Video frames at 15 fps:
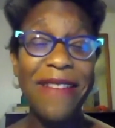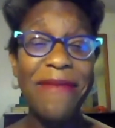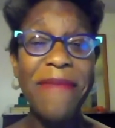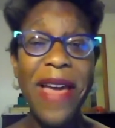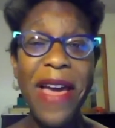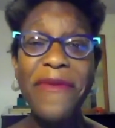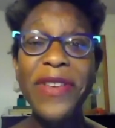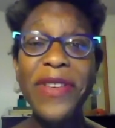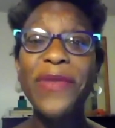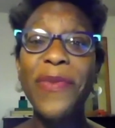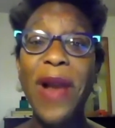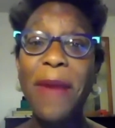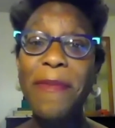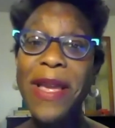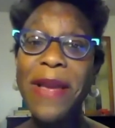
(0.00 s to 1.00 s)
Mev is
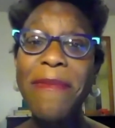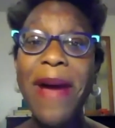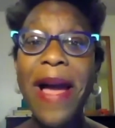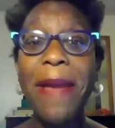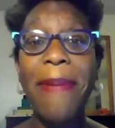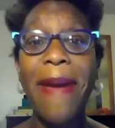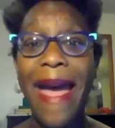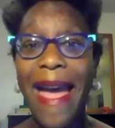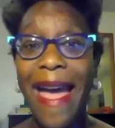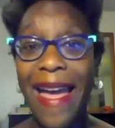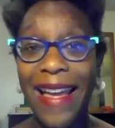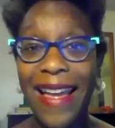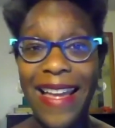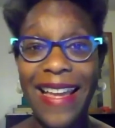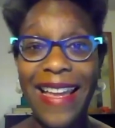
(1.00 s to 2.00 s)
rubbing my
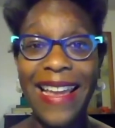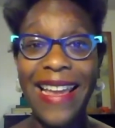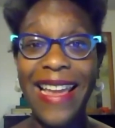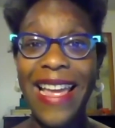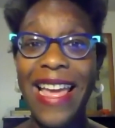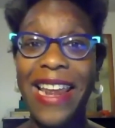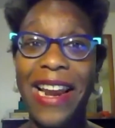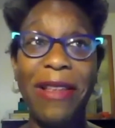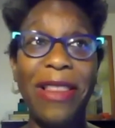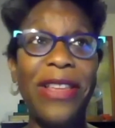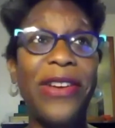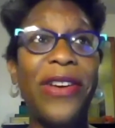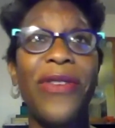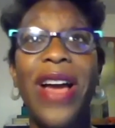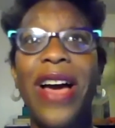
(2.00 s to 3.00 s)
back, and I
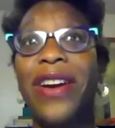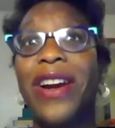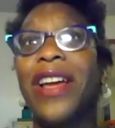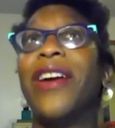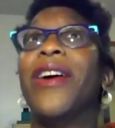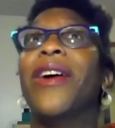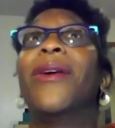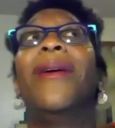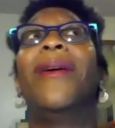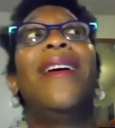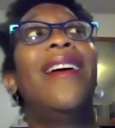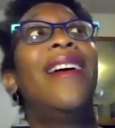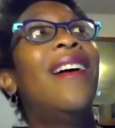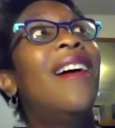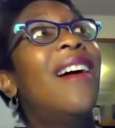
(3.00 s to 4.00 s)
look around and I go,
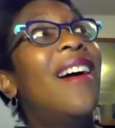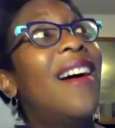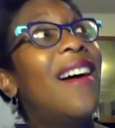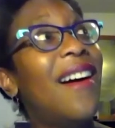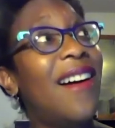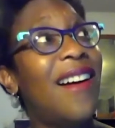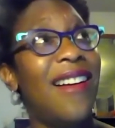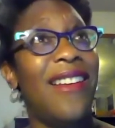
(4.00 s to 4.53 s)
oh